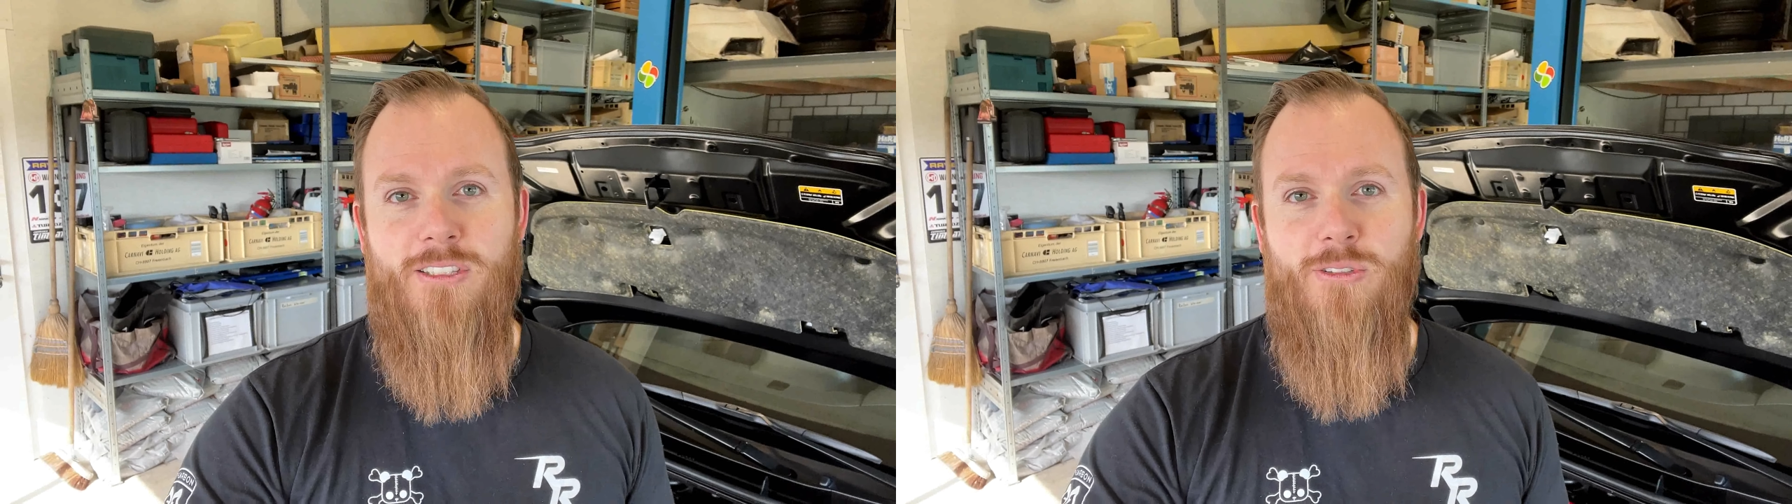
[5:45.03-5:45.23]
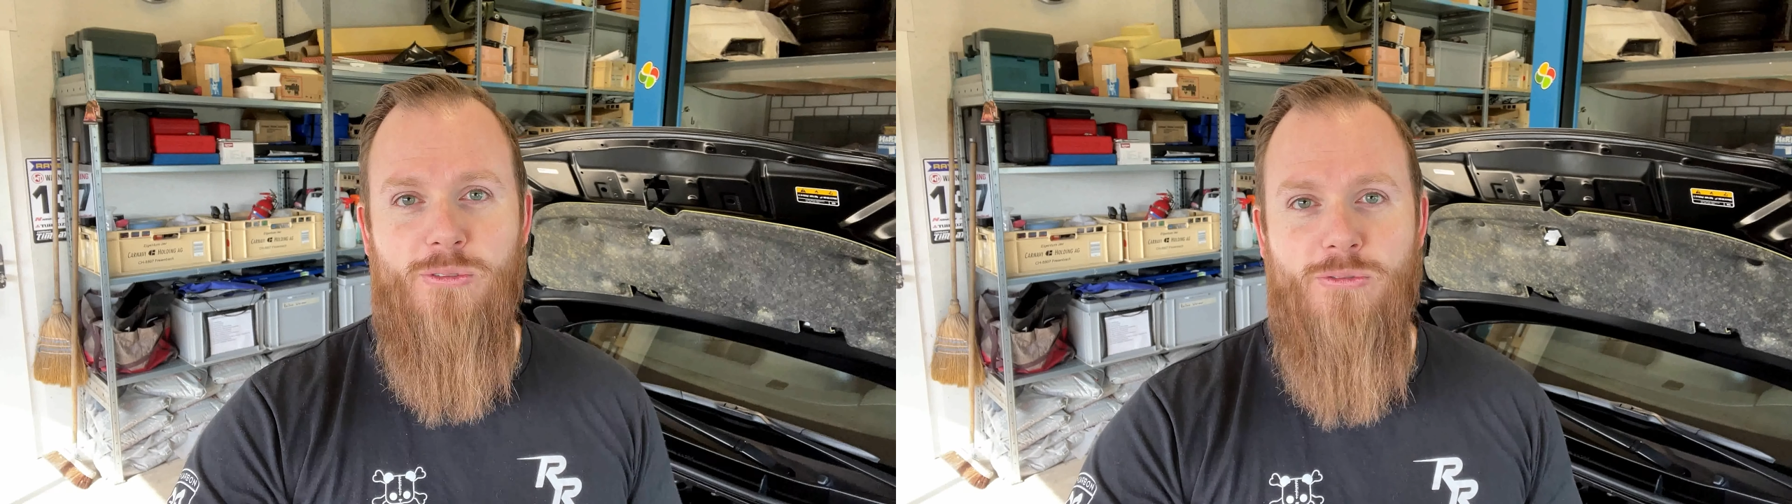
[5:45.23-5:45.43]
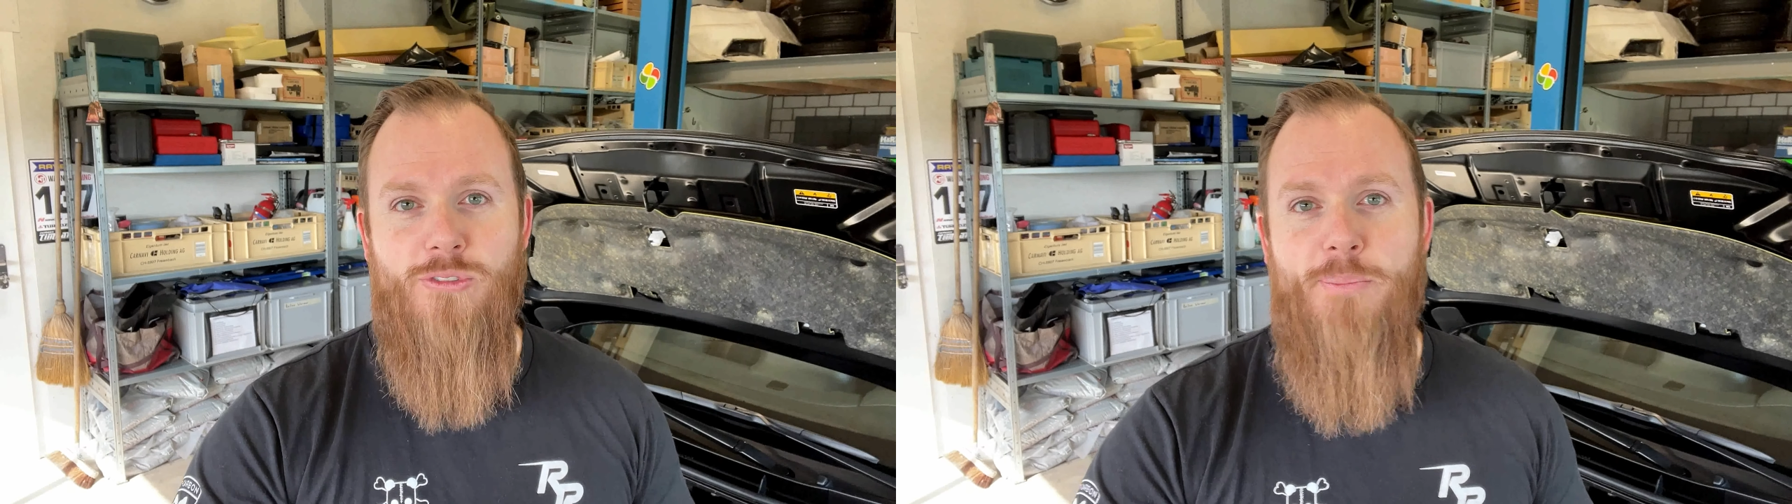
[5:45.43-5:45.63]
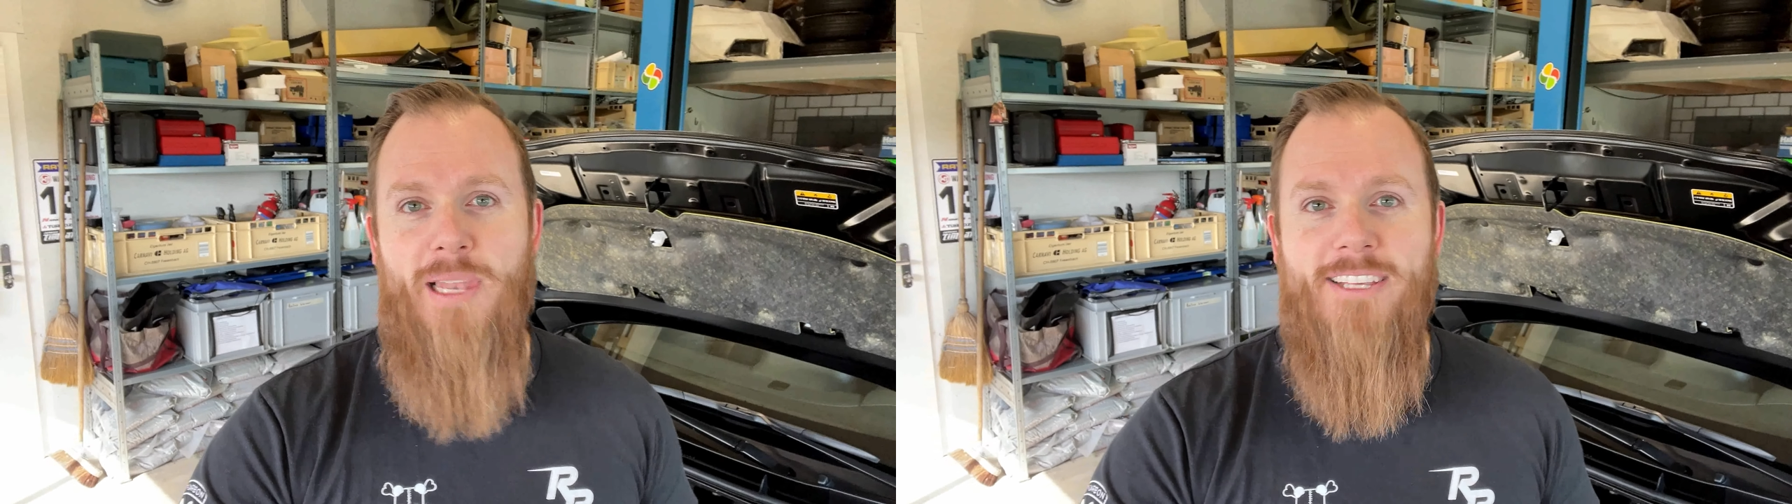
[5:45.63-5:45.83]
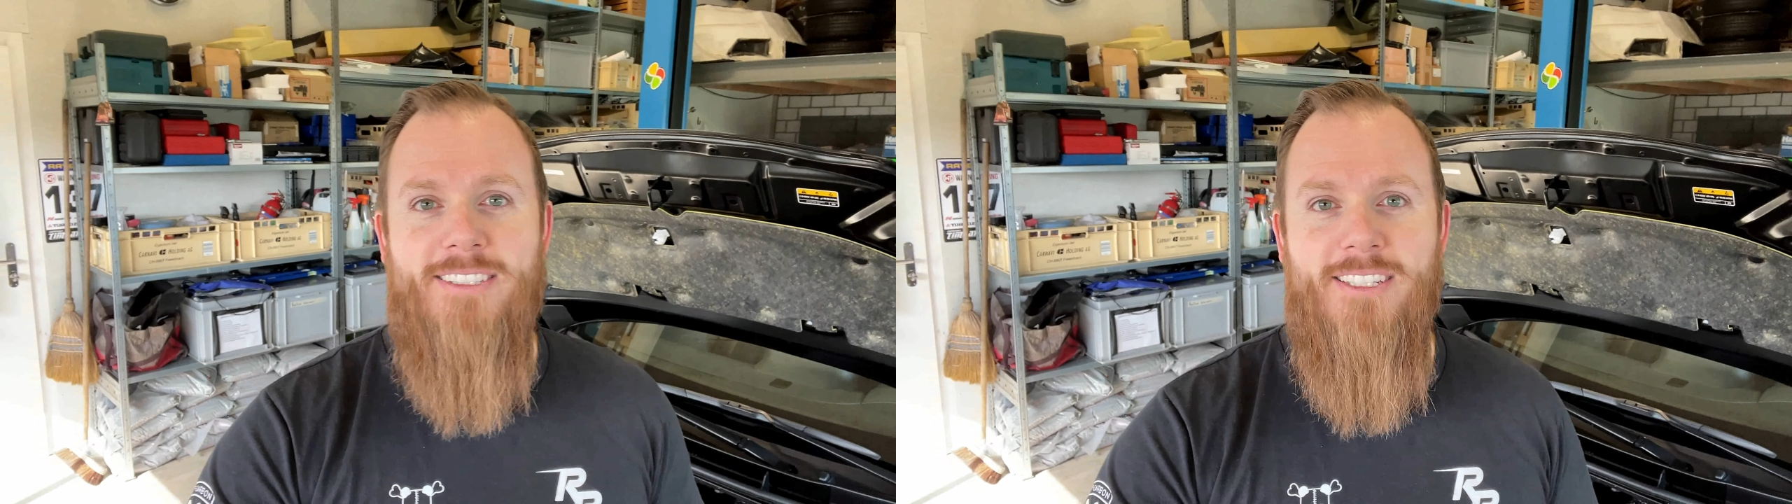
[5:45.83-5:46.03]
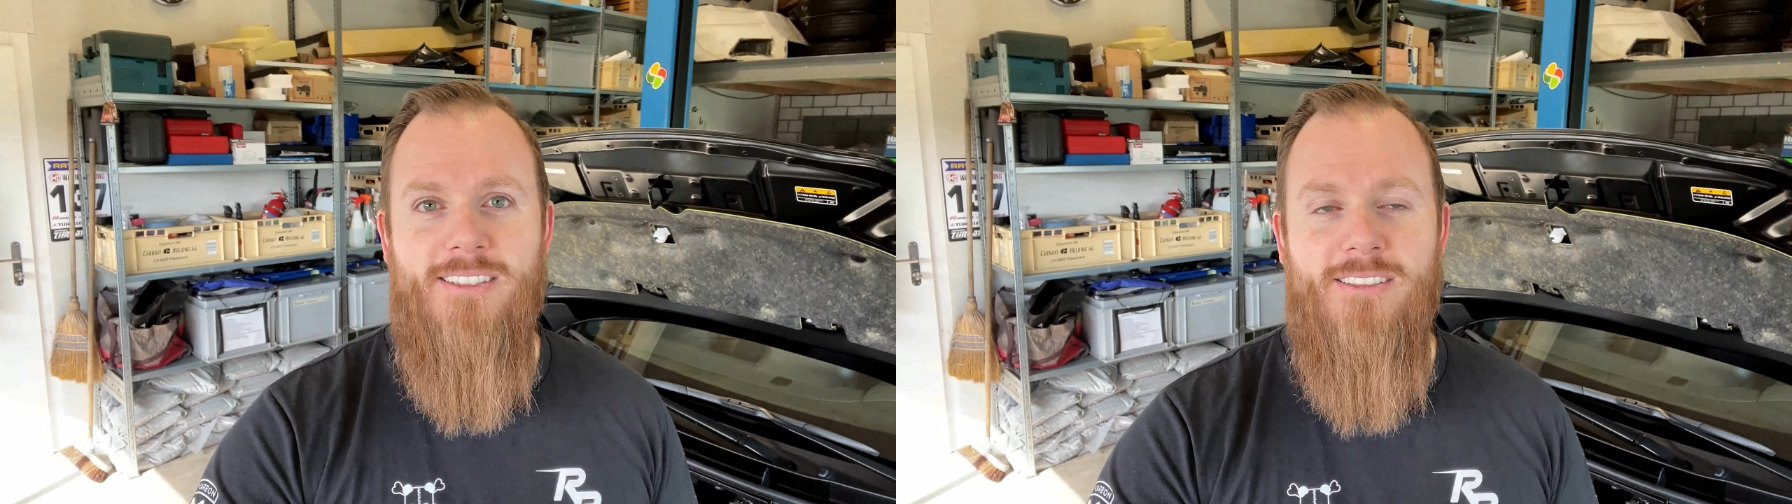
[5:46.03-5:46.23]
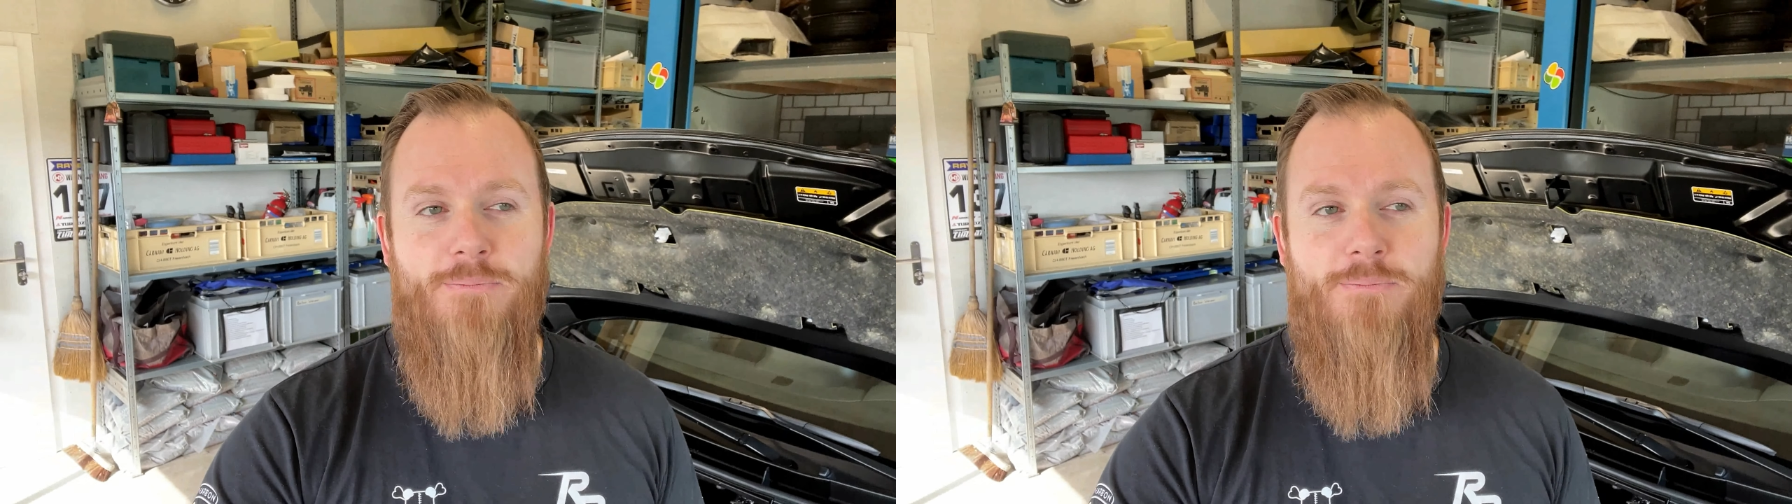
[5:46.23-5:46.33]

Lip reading: to replace it,